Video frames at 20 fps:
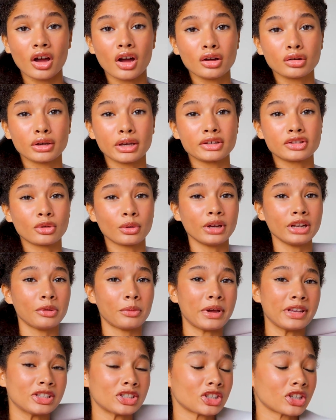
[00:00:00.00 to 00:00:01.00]
Okay, so
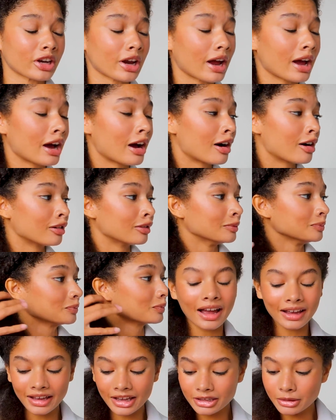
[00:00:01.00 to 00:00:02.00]
anyways, child,
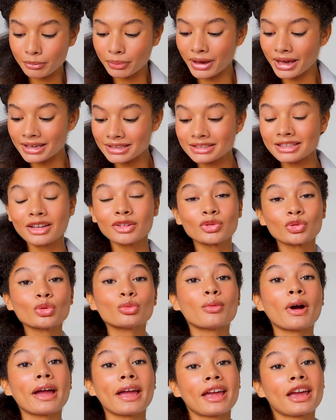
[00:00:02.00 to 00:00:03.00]
I had to pass that
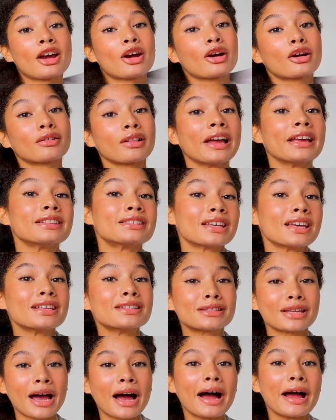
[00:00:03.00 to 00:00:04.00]
through my hair like
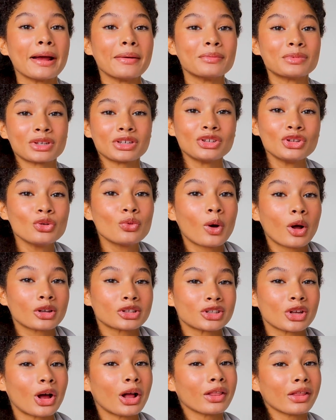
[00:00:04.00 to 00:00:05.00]
10 times, and you all
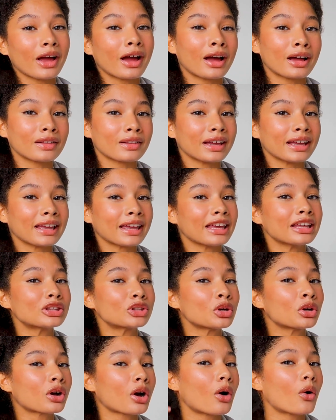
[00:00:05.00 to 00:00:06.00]
saw that. Like, it
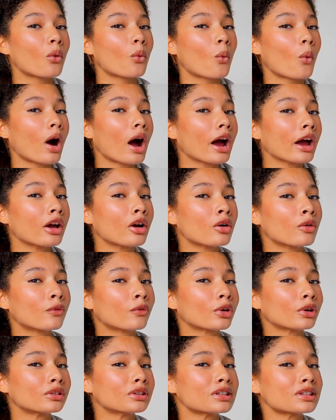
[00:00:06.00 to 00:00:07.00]
took a while
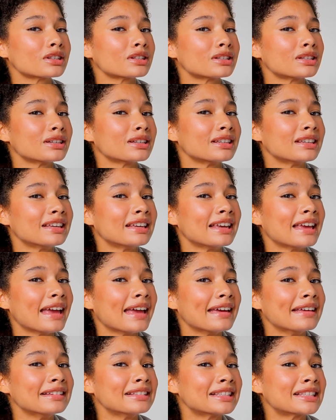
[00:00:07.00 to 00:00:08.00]
for this to
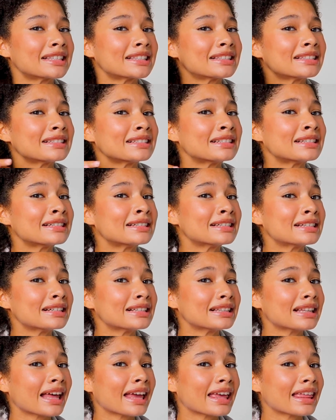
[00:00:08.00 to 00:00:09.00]
get
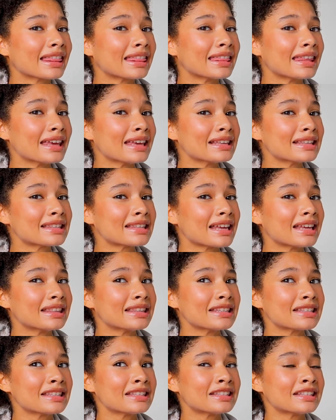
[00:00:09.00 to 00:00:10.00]
like this,
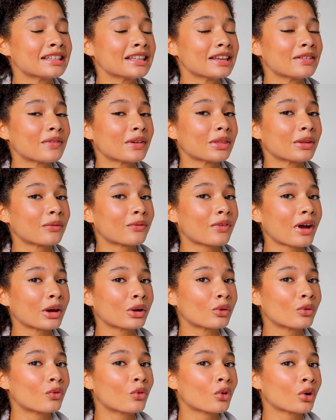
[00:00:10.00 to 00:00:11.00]
and this isn't even the
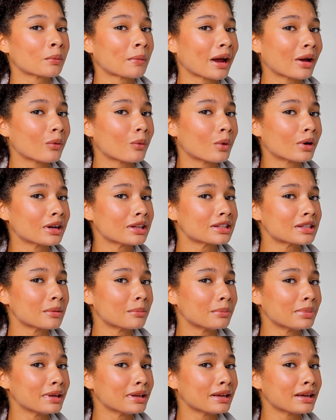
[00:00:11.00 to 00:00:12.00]
final form I want it to
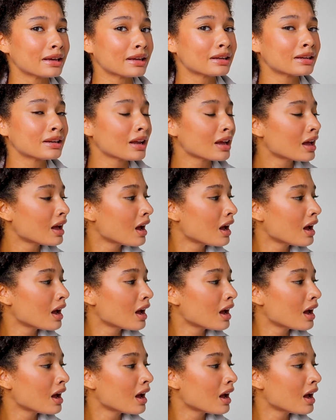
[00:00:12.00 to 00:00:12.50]
be in.